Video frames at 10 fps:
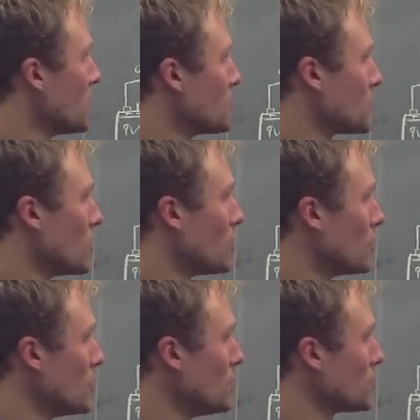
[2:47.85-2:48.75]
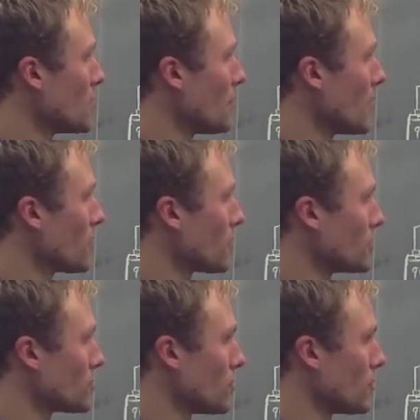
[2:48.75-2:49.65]
So we use our
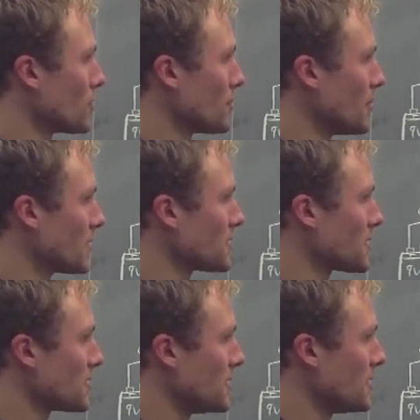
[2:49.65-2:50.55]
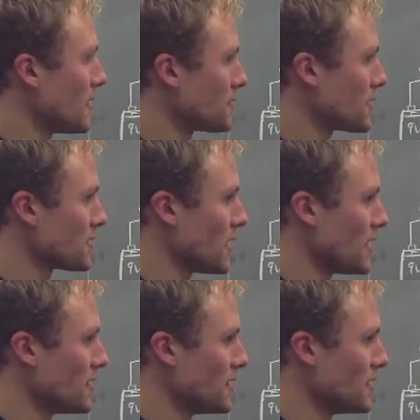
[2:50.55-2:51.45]
microcontroller, the
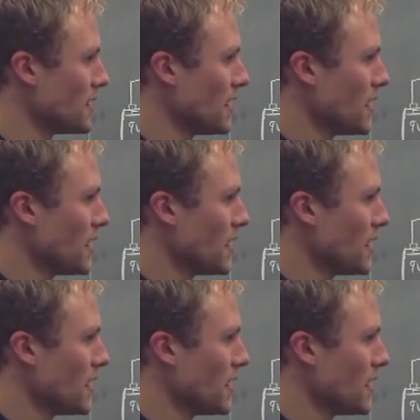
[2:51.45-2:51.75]
PIC16F690,